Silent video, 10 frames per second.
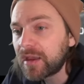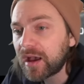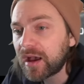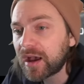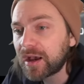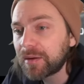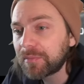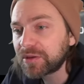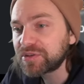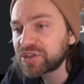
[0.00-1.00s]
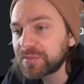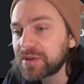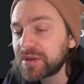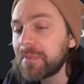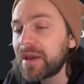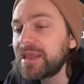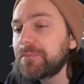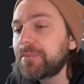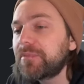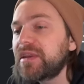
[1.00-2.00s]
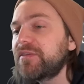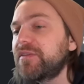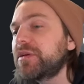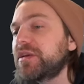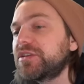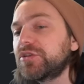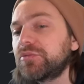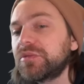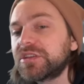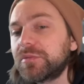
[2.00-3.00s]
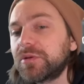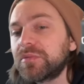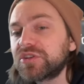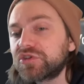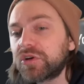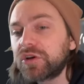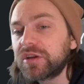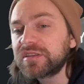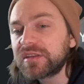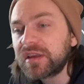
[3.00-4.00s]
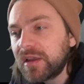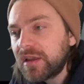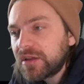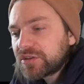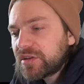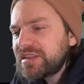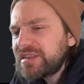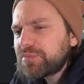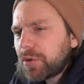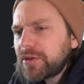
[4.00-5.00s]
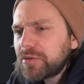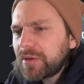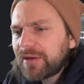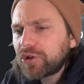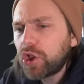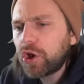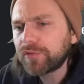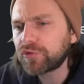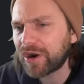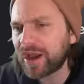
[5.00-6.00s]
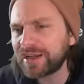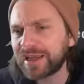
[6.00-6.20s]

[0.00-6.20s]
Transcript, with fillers: Um, become a champion in many PvP tournaments to become the strongest. So this is probably going to have a lot of grind